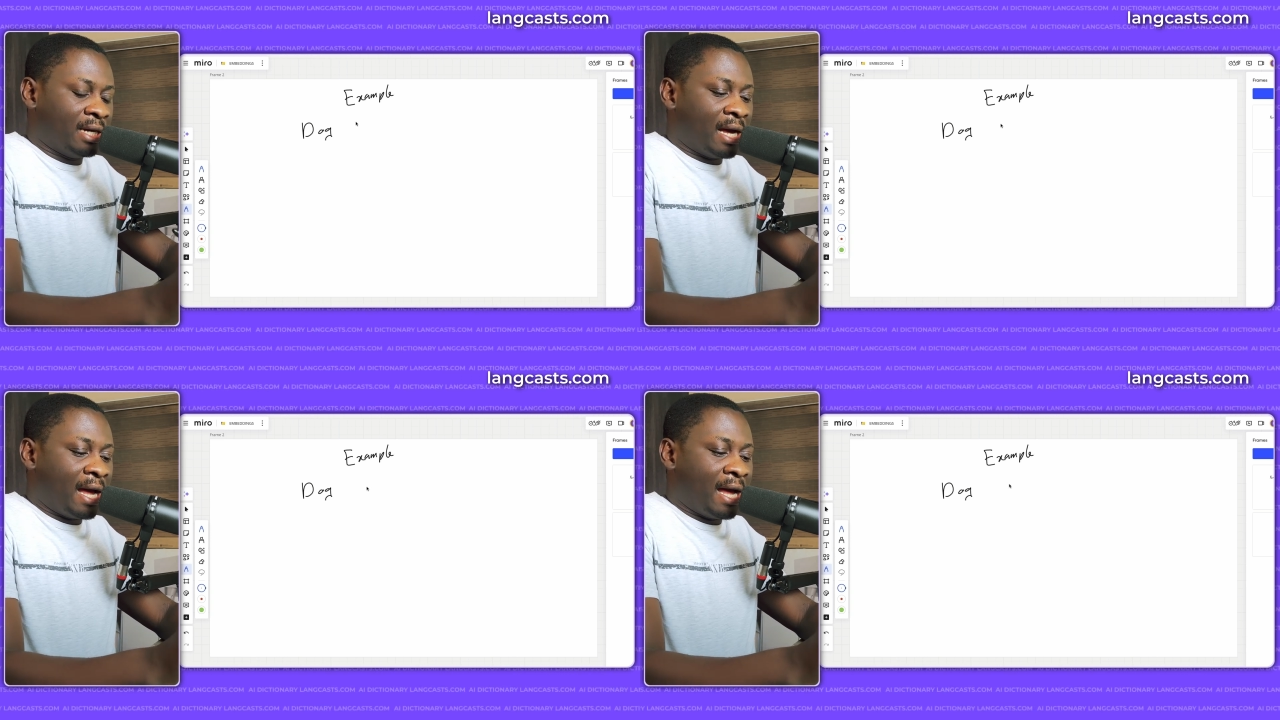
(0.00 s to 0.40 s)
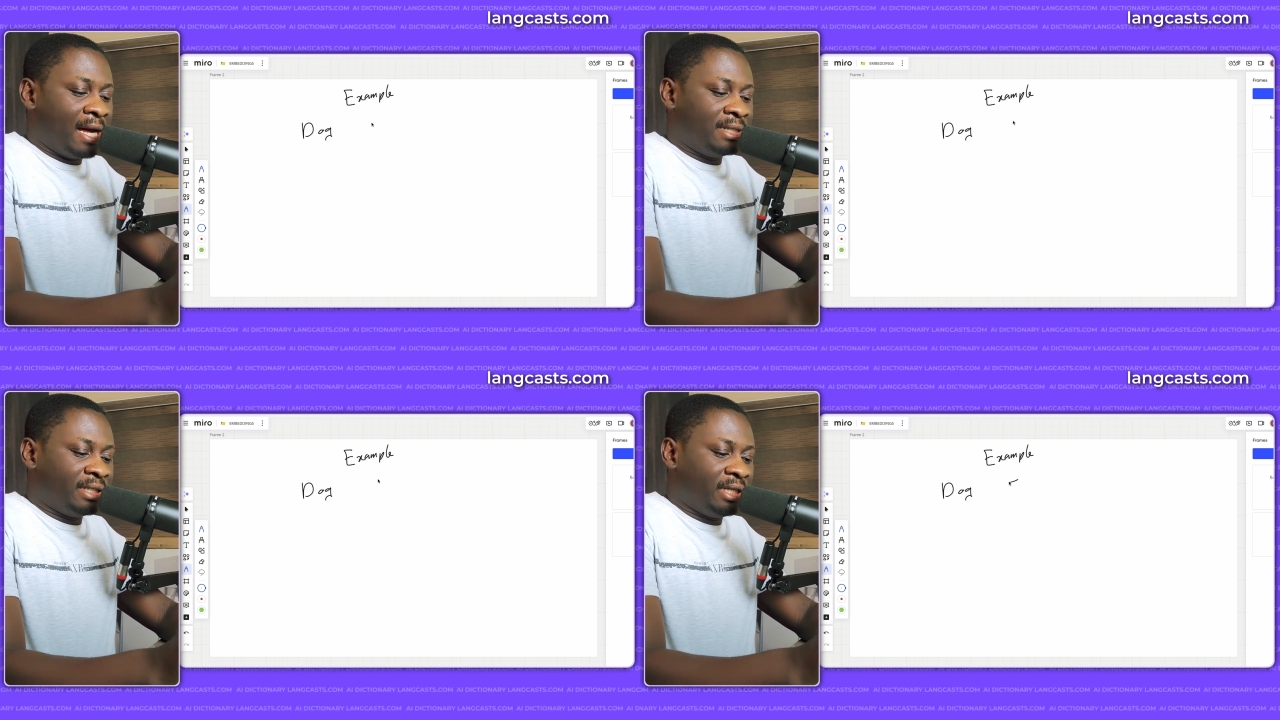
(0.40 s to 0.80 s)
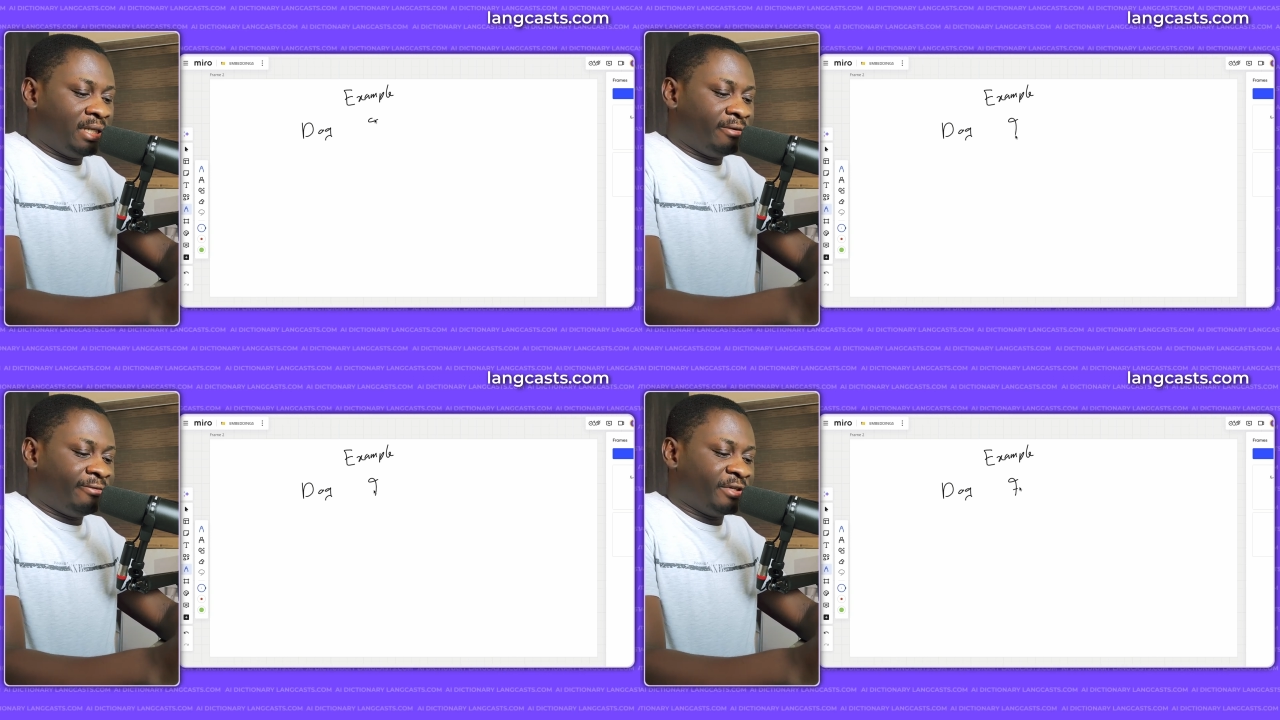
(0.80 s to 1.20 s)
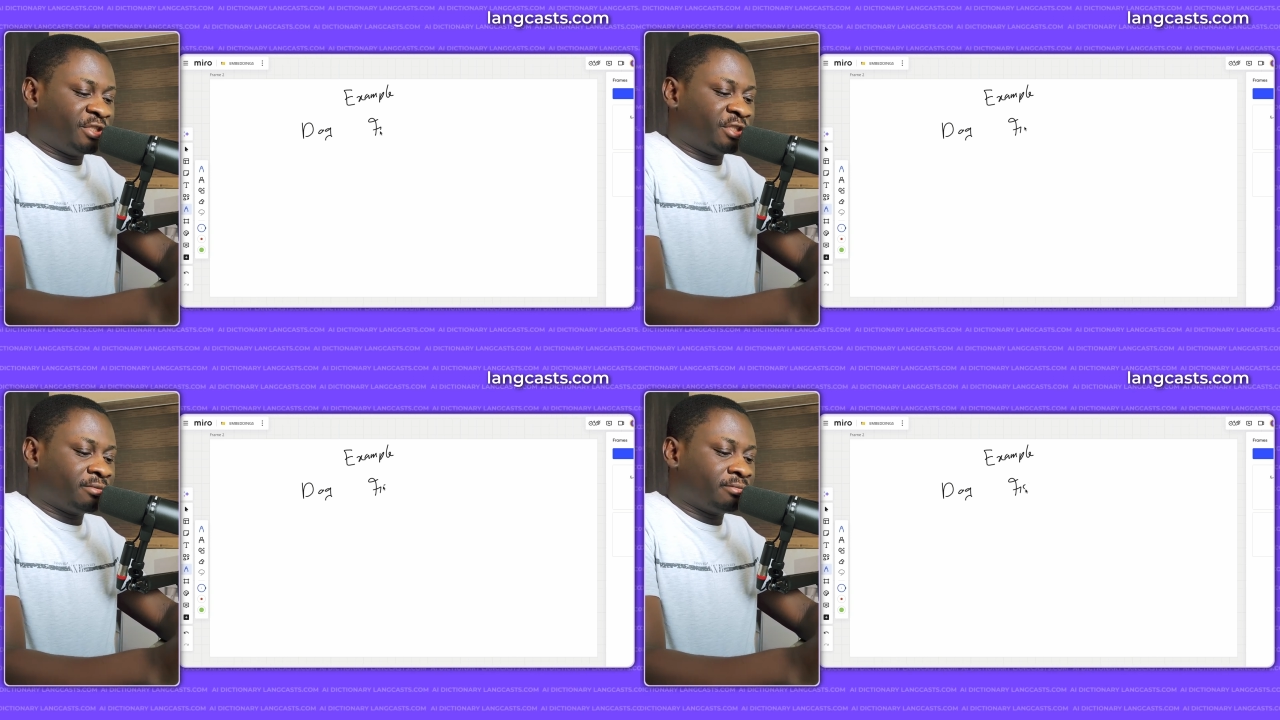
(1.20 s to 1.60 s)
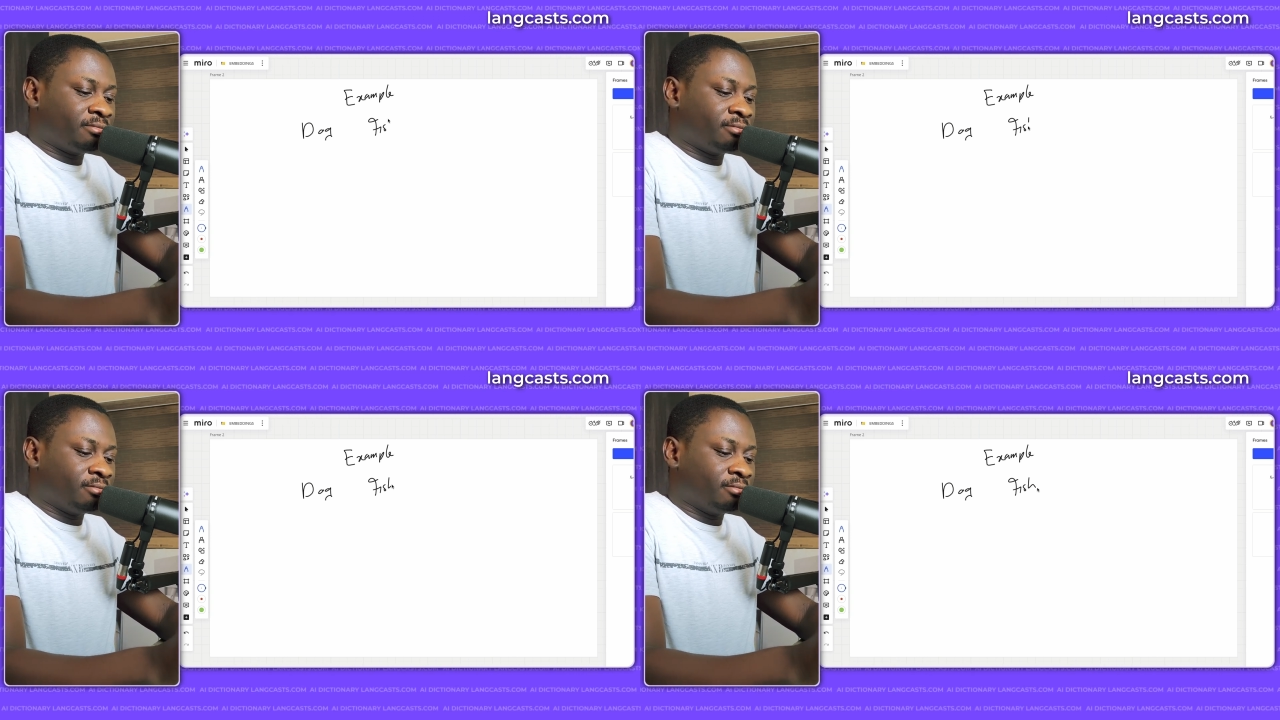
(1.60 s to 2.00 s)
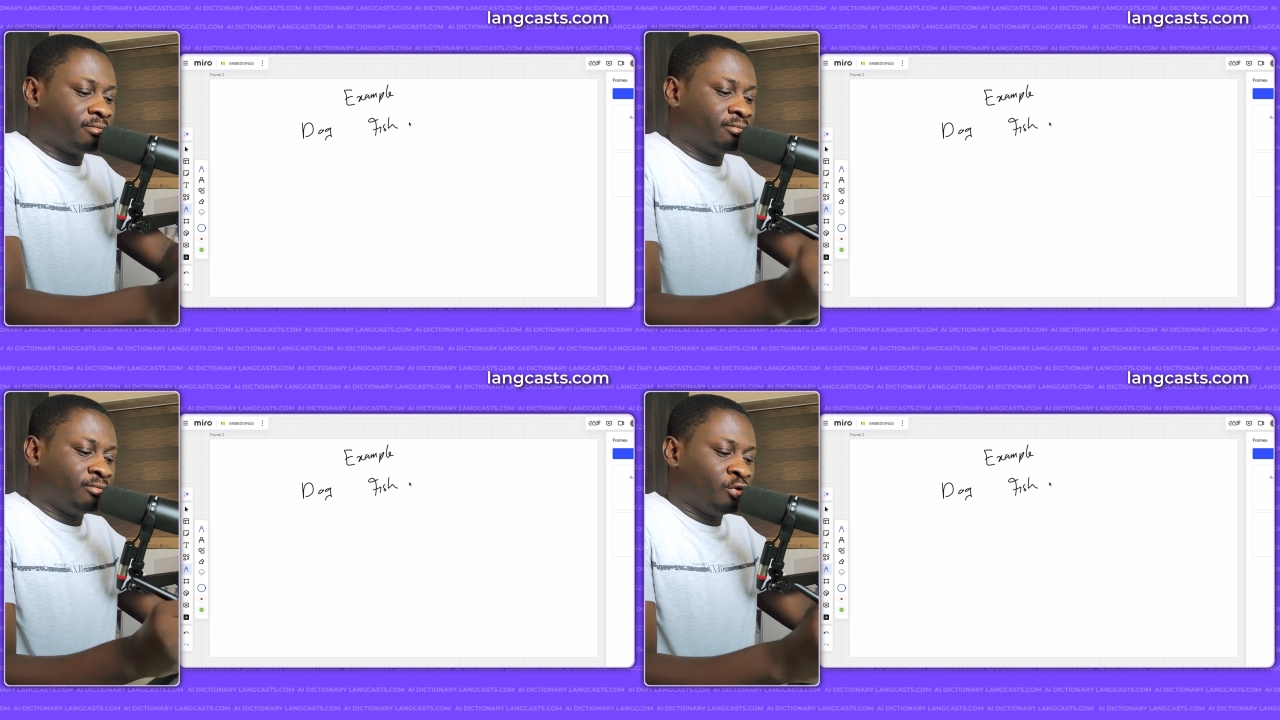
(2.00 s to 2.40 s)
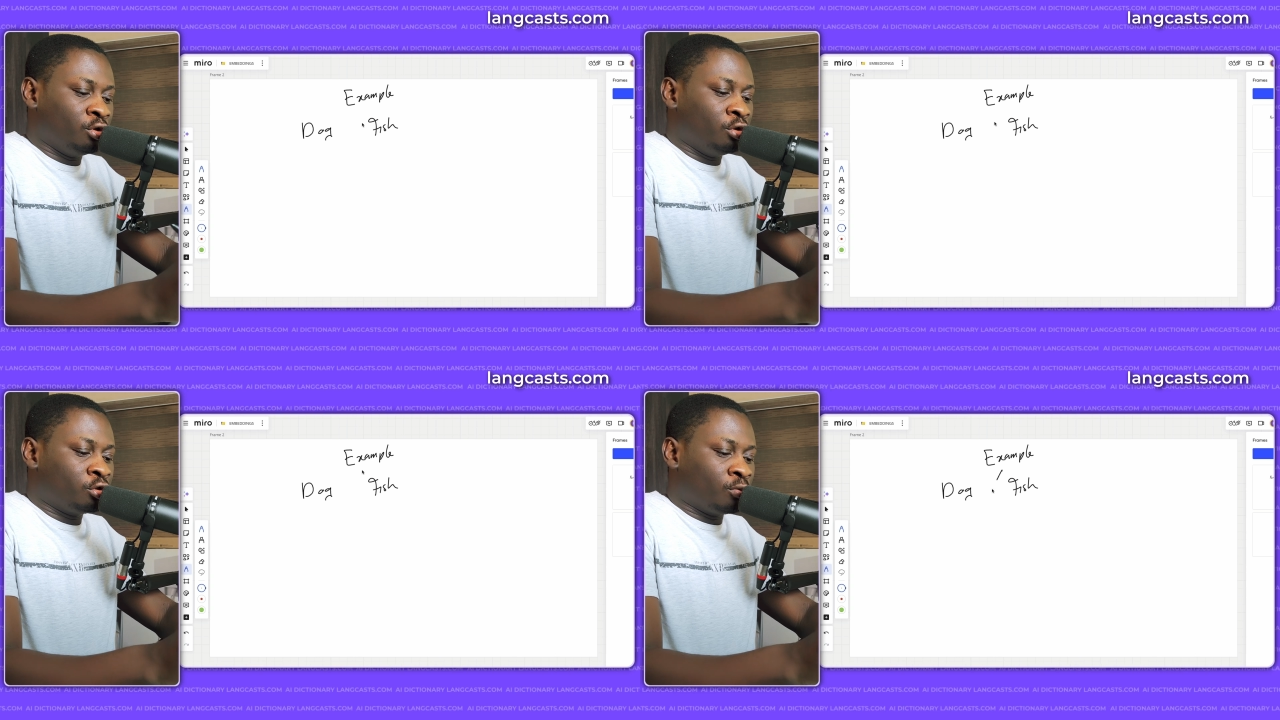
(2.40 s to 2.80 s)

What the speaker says: and a fish. So